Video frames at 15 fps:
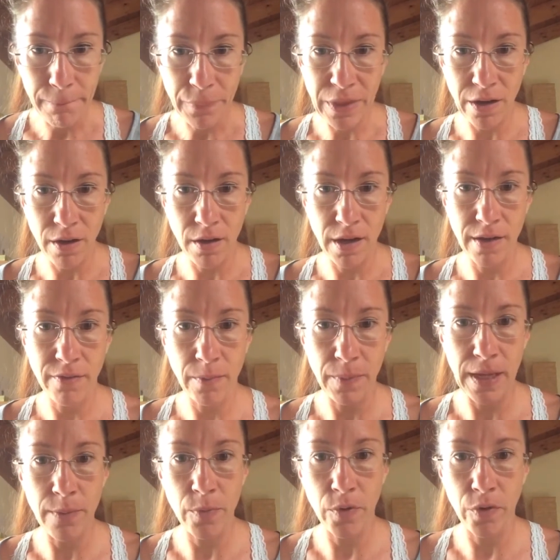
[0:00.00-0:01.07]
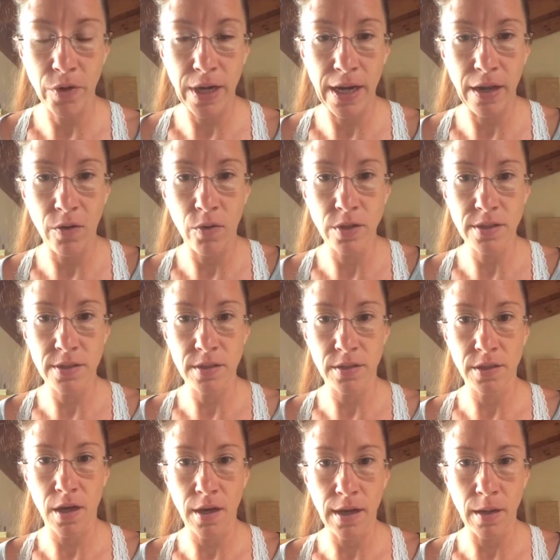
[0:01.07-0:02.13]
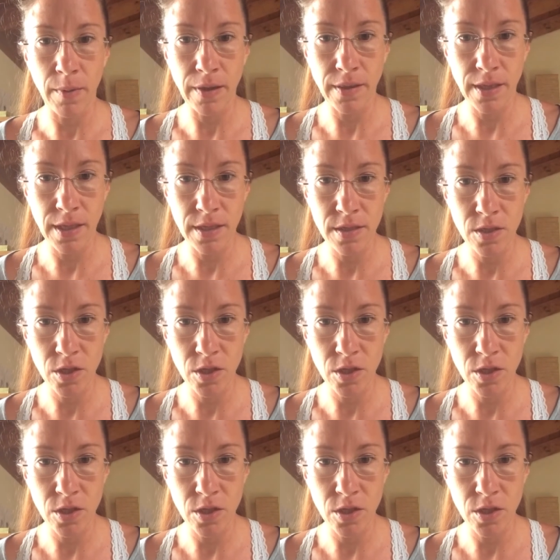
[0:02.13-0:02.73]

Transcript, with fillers: There are even people creating courses on talking about this.